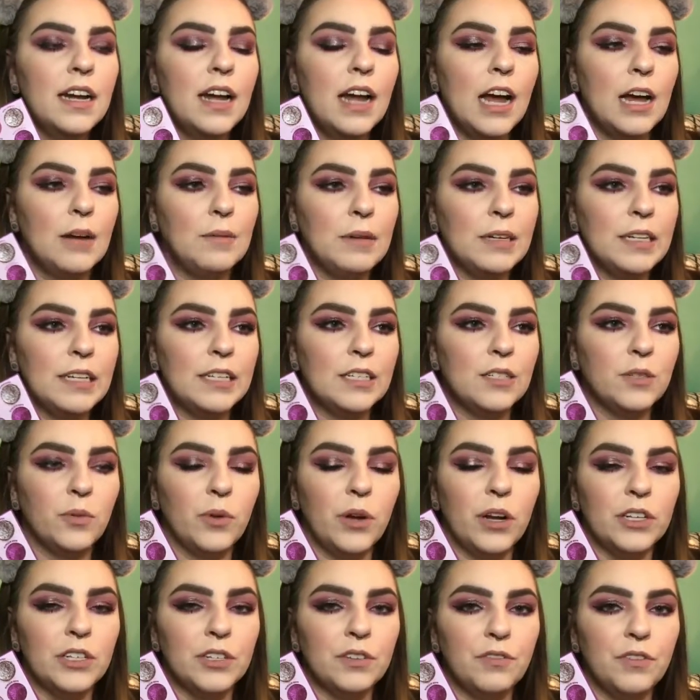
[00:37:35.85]
I did
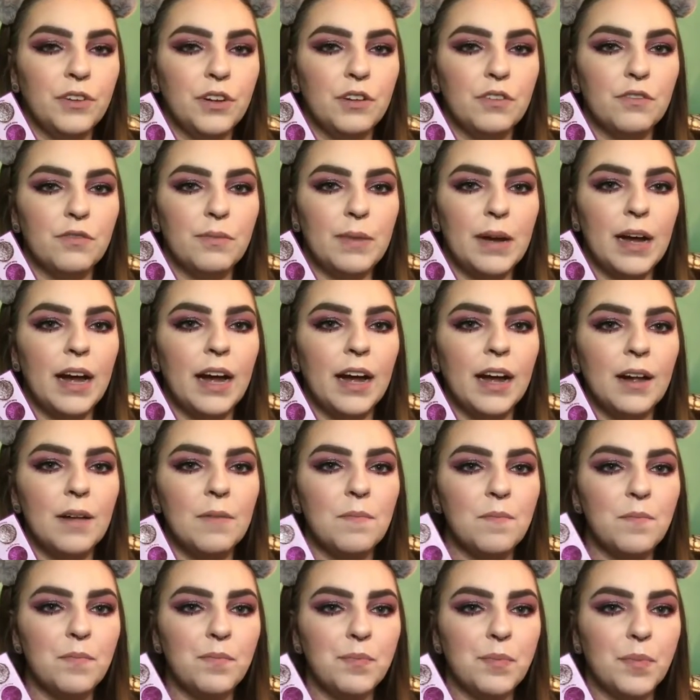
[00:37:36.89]
swatch a few of my
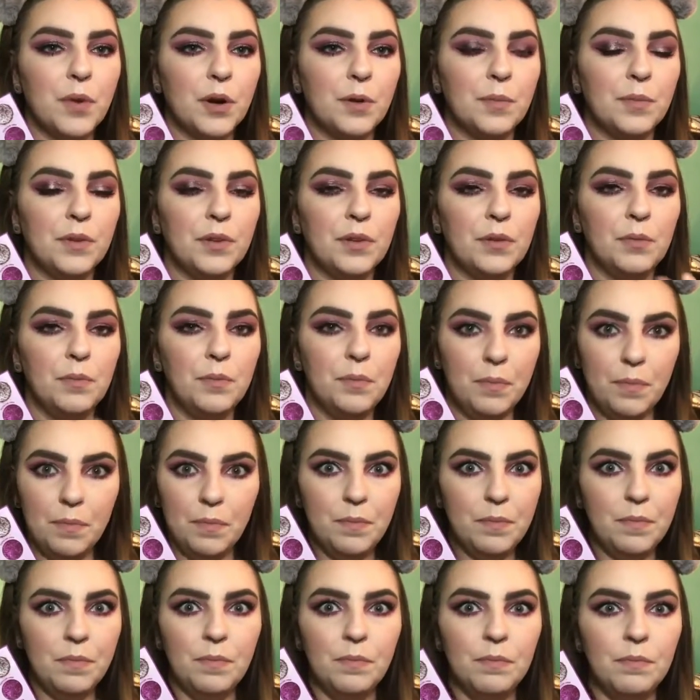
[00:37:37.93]
purple
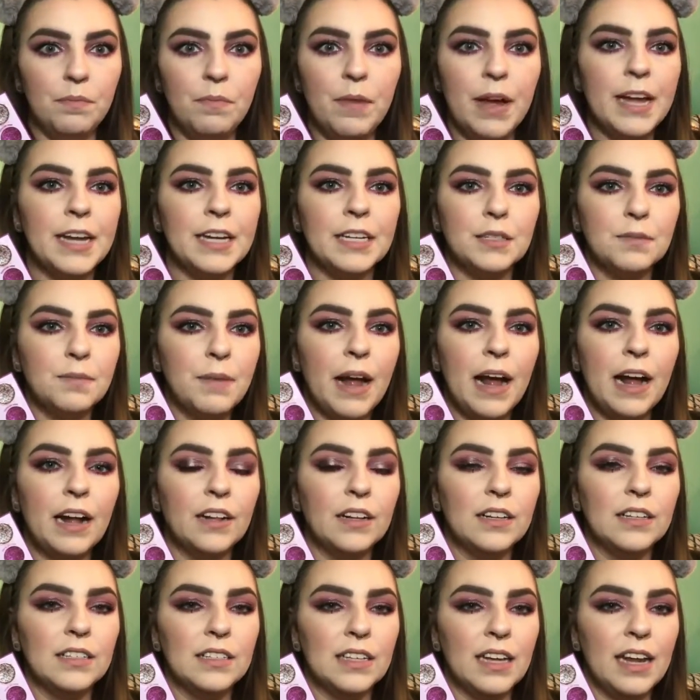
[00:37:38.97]
base
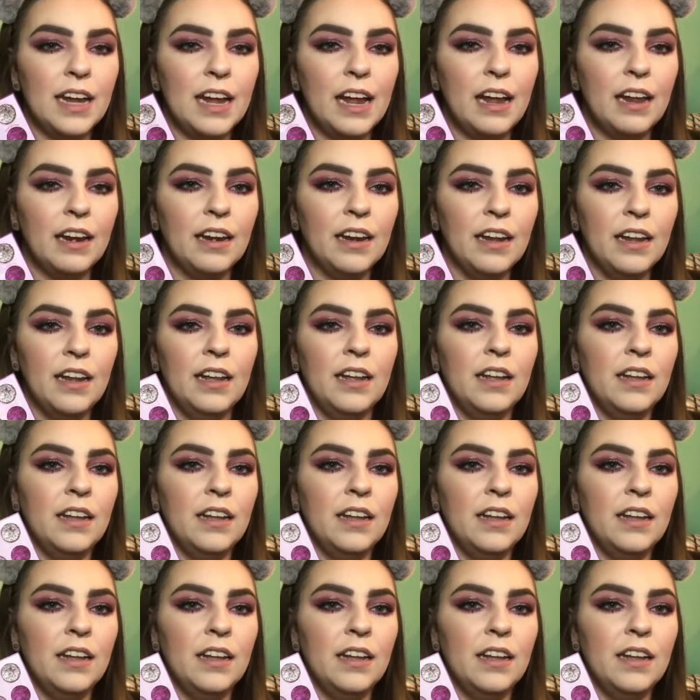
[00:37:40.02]
palettes, and